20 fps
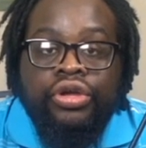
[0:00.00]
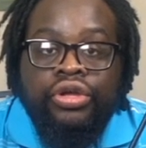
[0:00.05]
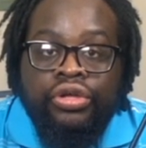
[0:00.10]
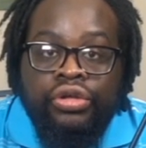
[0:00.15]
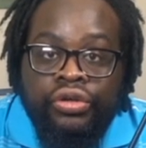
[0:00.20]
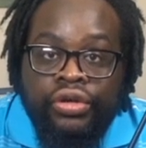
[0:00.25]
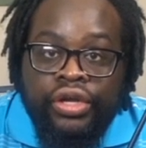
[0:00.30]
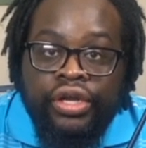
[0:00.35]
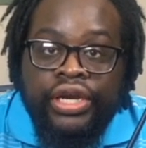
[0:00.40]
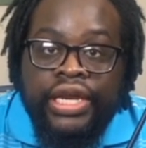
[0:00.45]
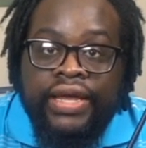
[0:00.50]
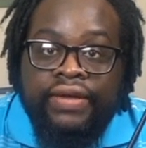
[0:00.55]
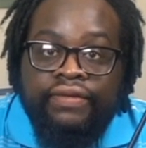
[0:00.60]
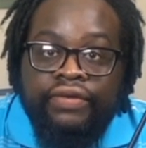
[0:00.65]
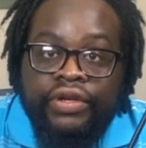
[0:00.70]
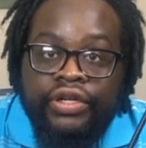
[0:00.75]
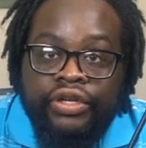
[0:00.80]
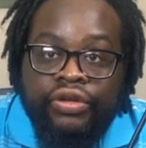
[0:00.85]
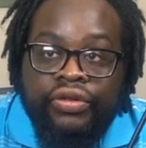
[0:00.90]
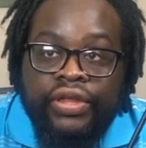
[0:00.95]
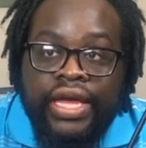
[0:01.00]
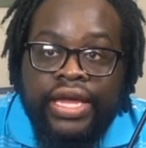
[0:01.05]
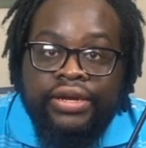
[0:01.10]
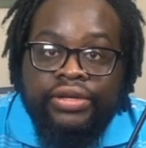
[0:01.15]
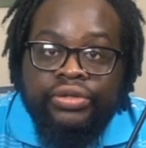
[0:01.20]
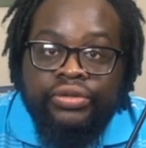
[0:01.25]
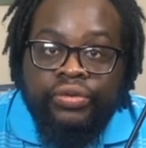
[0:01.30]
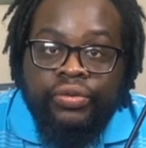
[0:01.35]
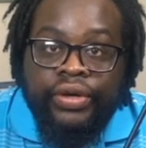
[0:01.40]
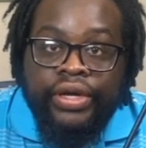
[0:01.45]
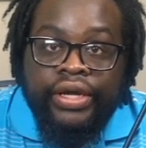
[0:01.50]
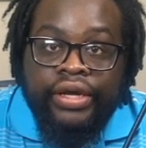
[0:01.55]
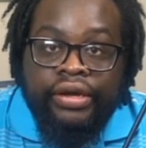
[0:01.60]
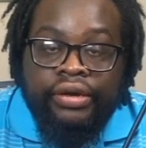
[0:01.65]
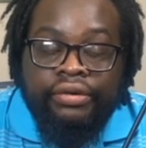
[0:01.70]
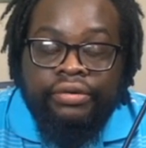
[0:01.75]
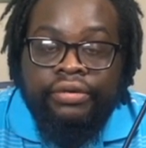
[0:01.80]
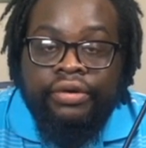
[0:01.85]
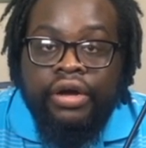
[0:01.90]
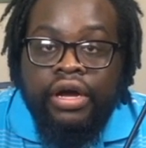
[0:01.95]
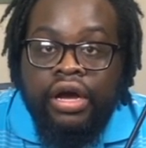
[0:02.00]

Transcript: you can definitely do that as well.